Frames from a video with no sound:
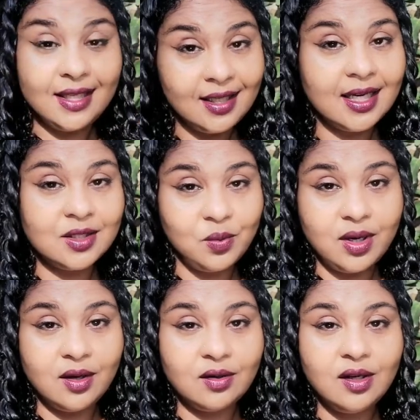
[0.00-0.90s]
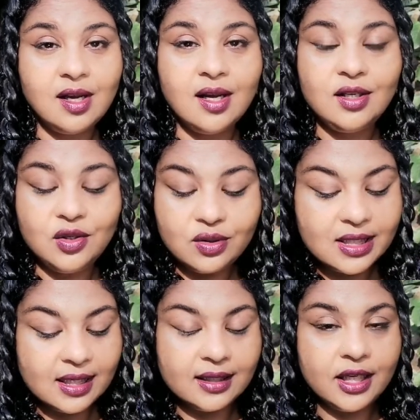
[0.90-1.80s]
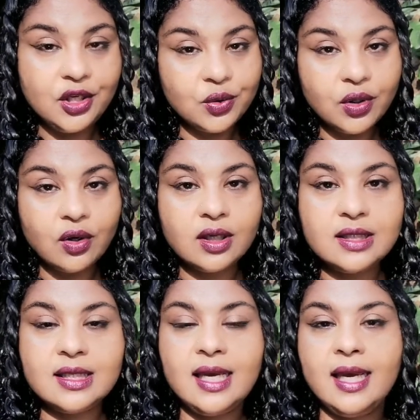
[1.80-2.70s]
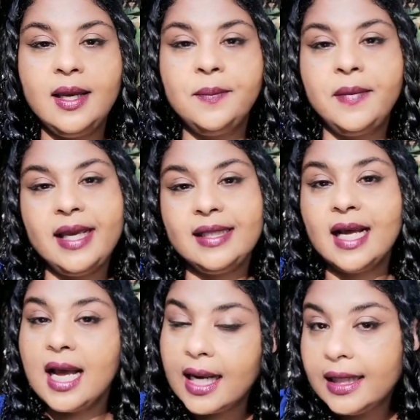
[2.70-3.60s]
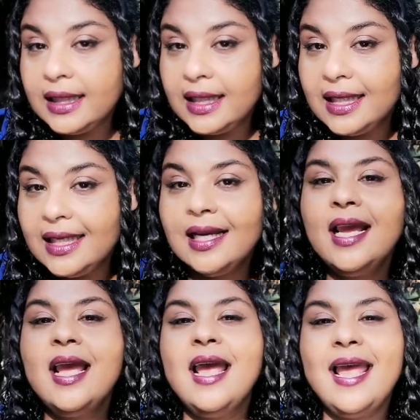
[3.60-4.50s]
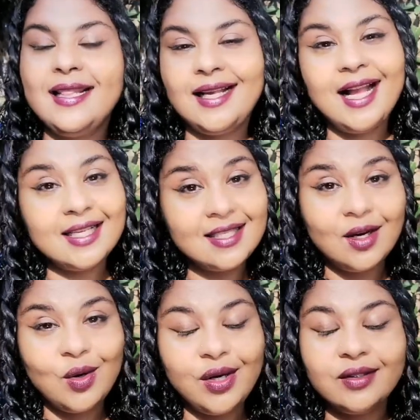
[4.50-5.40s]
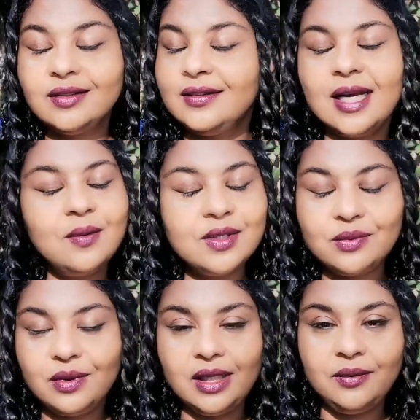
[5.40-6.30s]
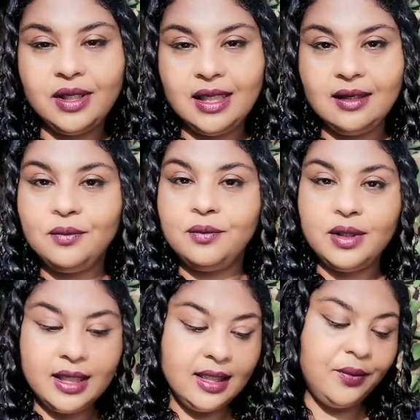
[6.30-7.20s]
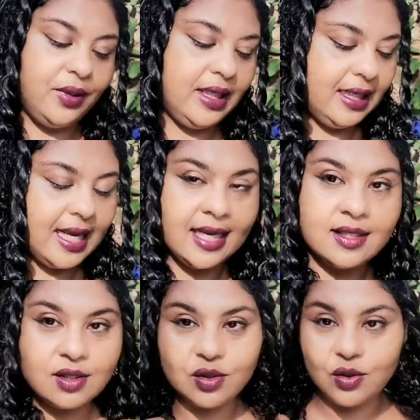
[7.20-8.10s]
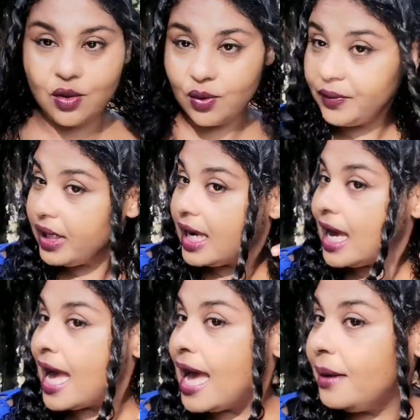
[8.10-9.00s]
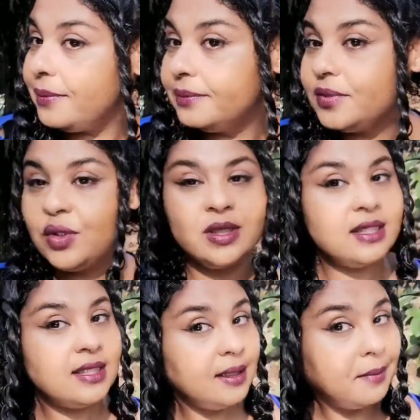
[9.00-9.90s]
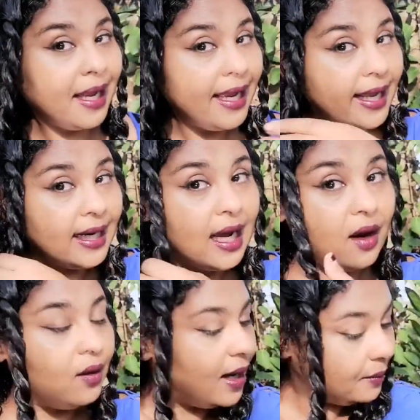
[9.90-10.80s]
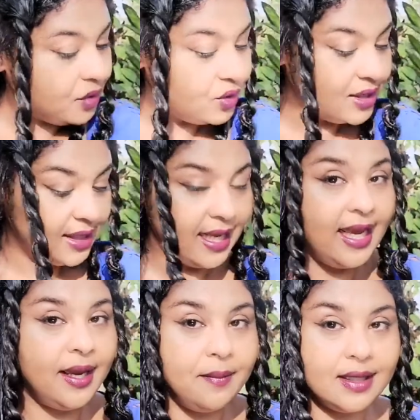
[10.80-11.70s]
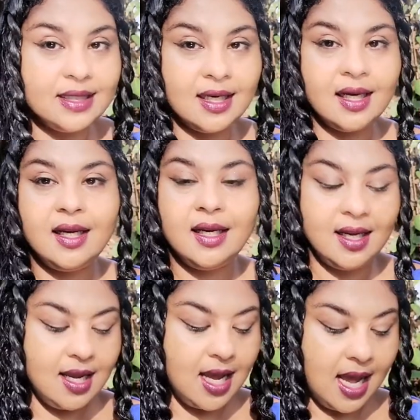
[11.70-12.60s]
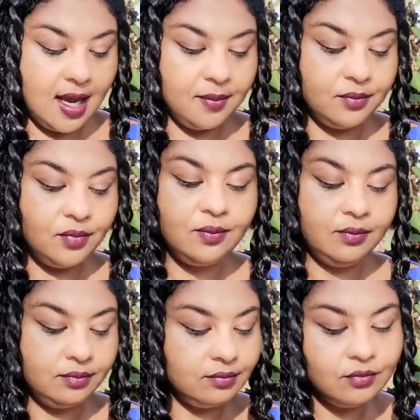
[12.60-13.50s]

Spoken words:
your skin as well, using the yogurt and the honey and the castor oil. That was really, really, really, really nice. So I'm twisting my hair now. I'm using the hair butter um,